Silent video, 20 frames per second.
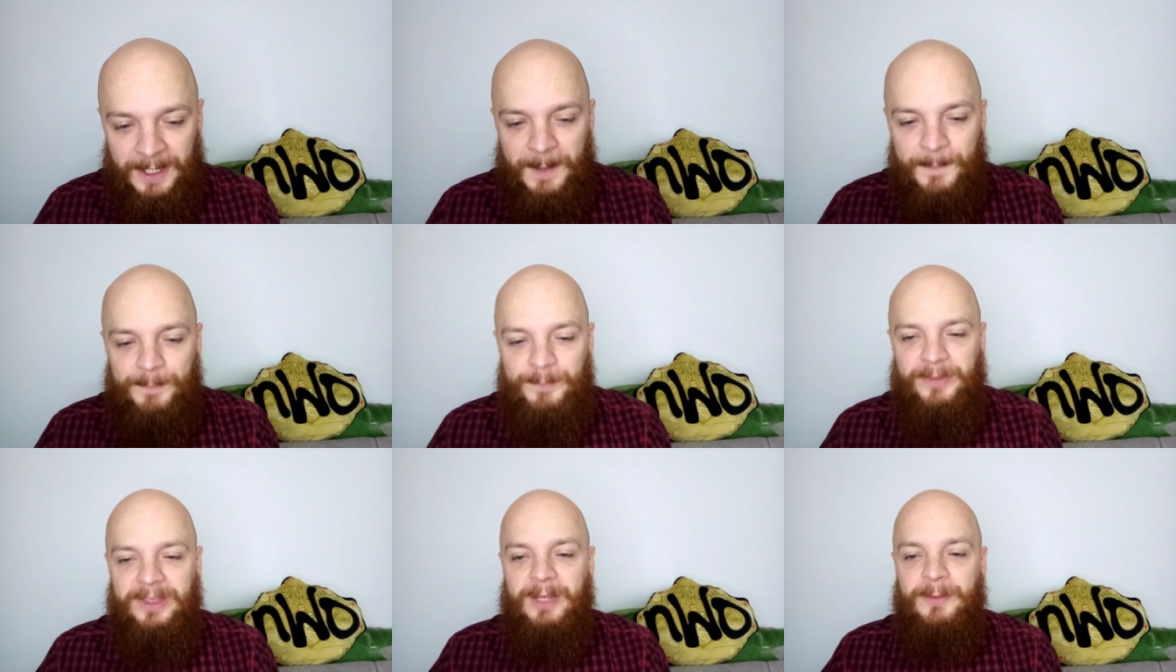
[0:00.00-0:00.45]

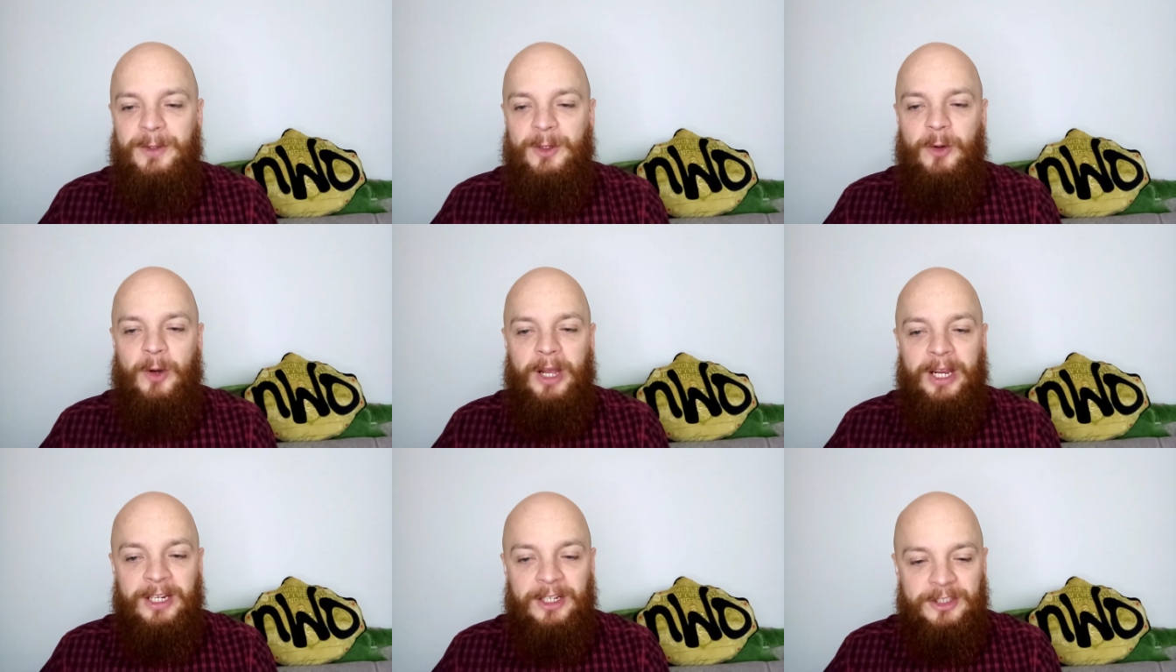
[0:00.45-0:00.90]
Then we
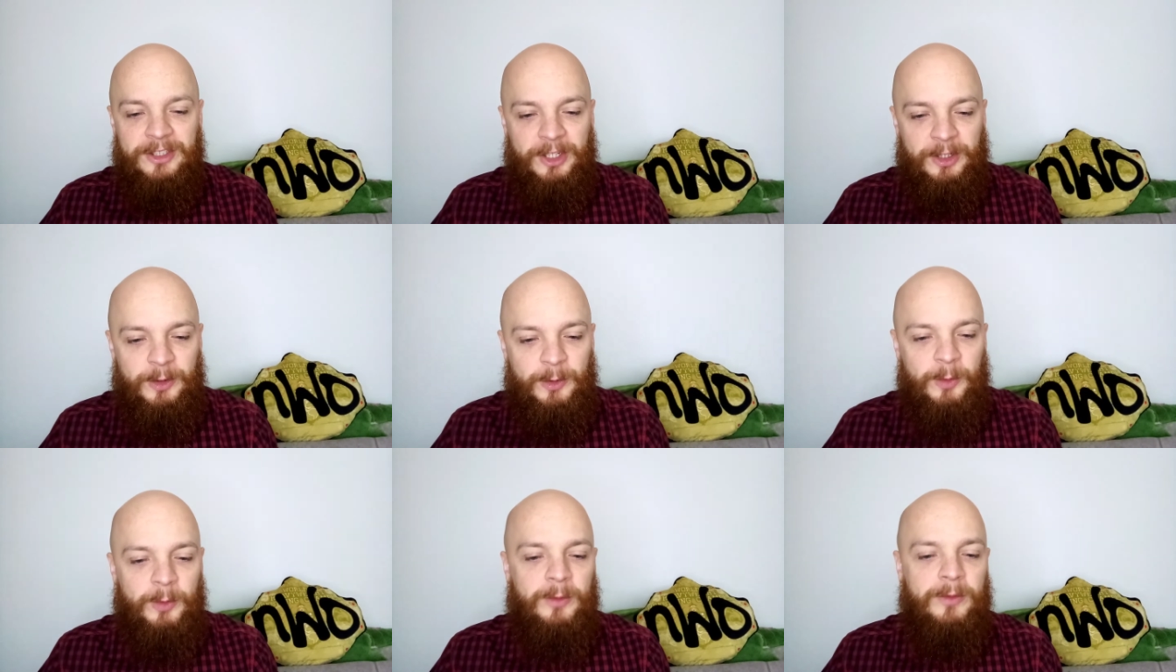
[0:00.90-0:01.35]
got Inner
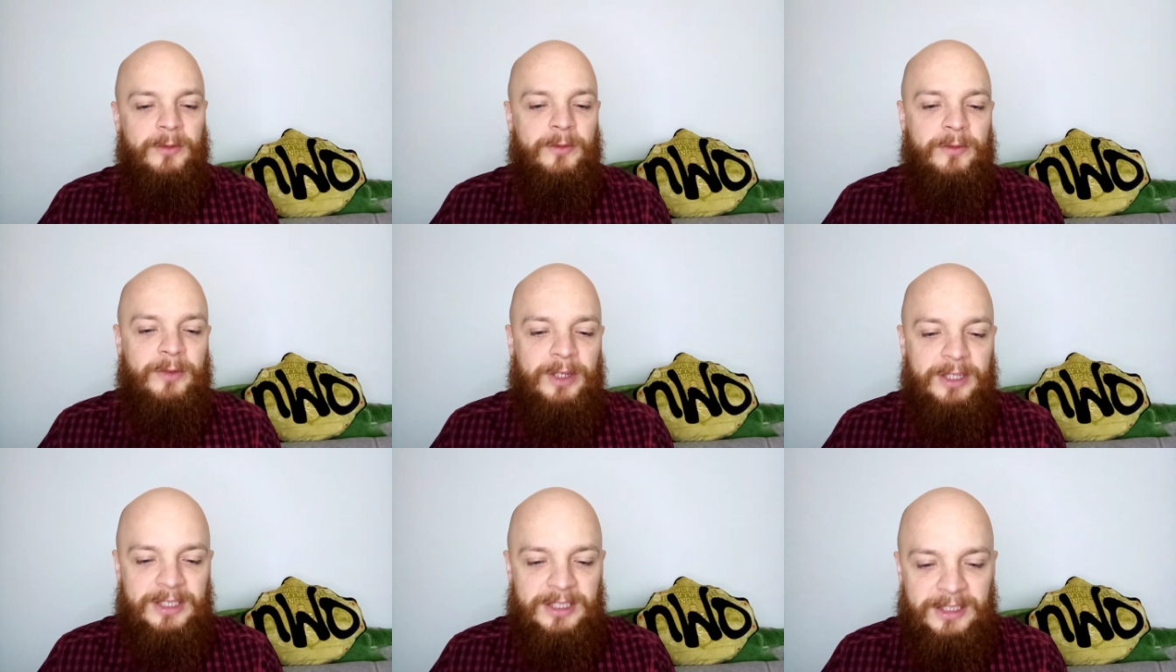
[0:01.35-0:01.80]
Circle
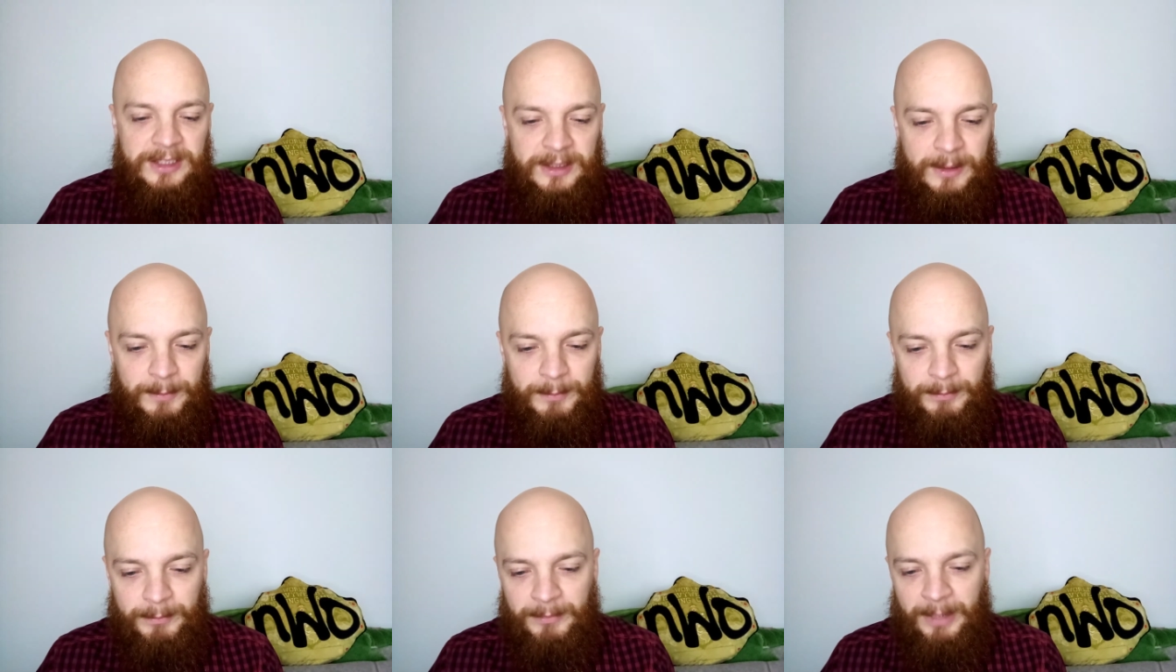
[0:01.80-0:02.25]
versus
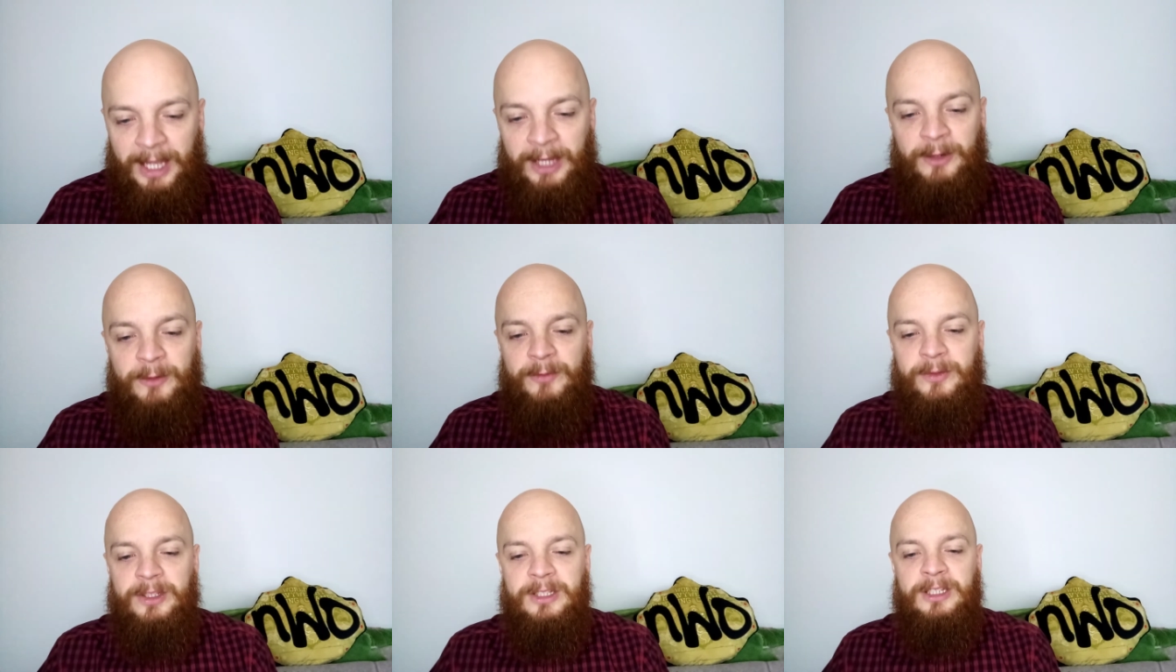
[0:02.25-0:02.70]
Man
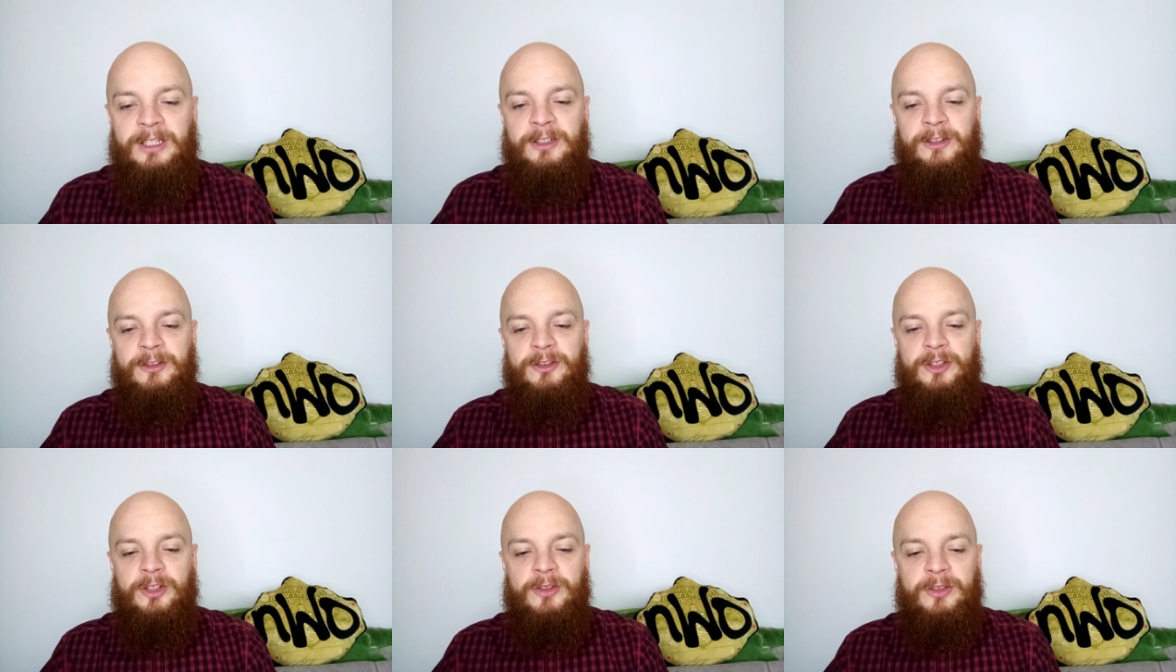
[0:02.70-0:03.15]
of the Year,
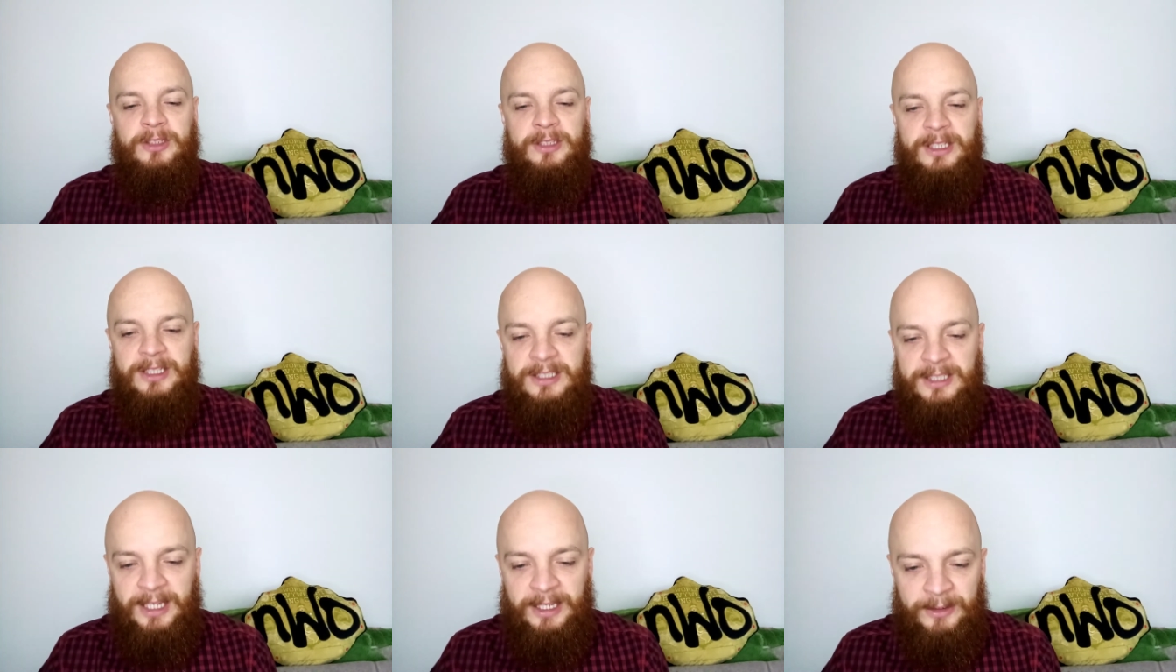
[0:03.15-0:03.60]
Junior
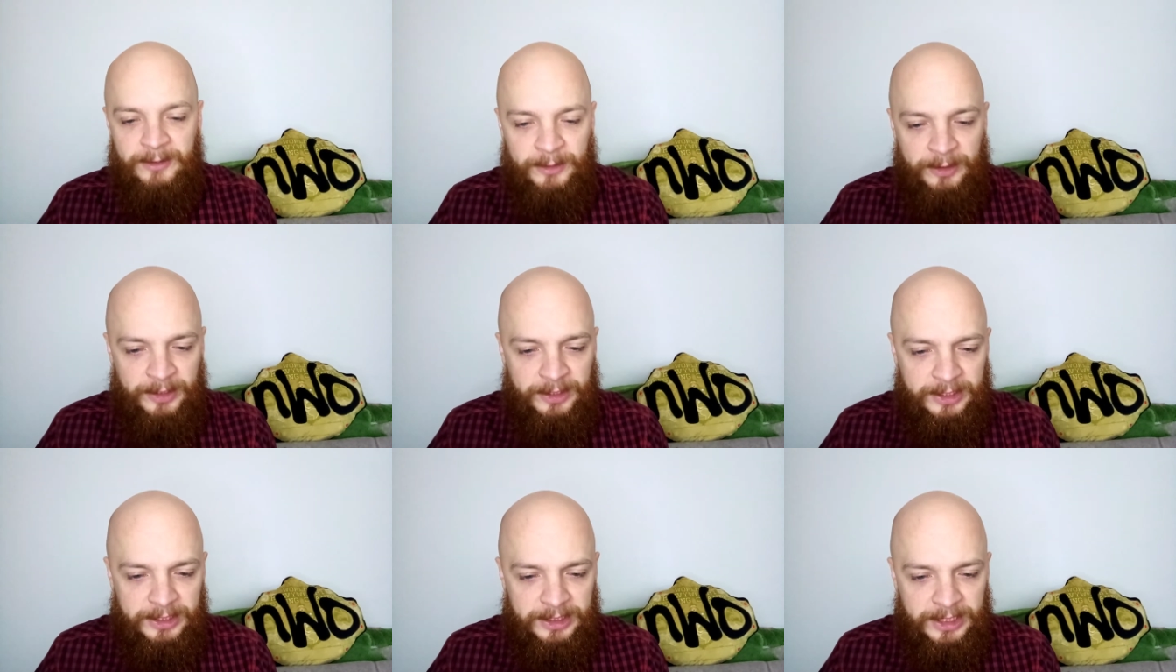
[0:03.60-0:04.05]

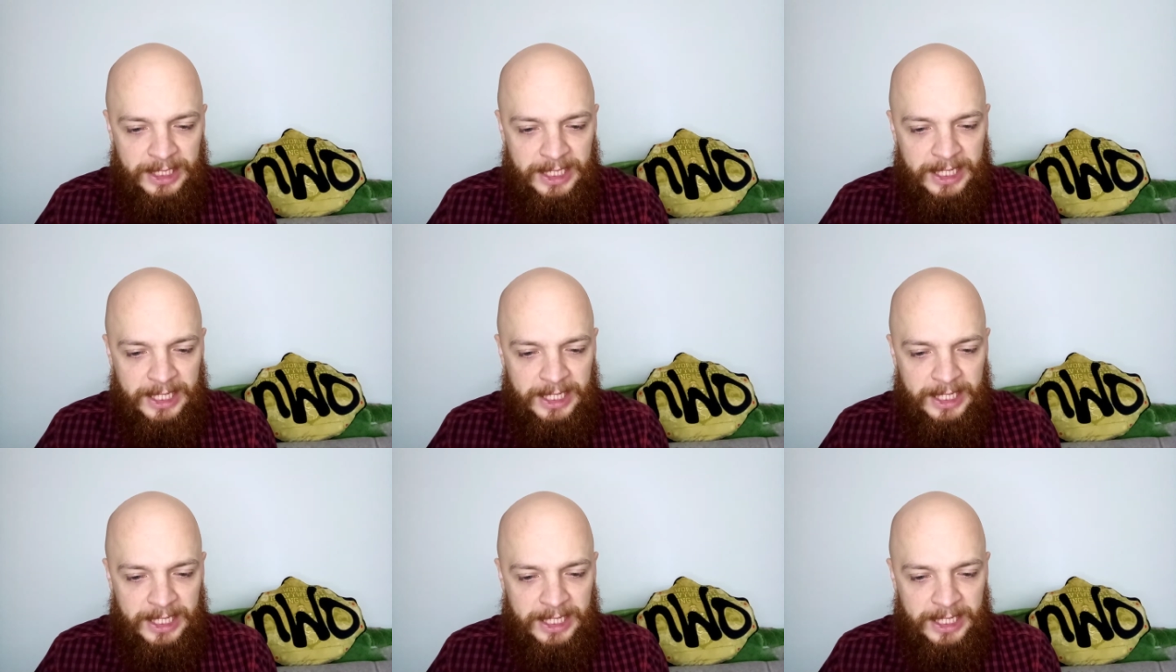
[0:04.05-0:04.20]
DeSantos.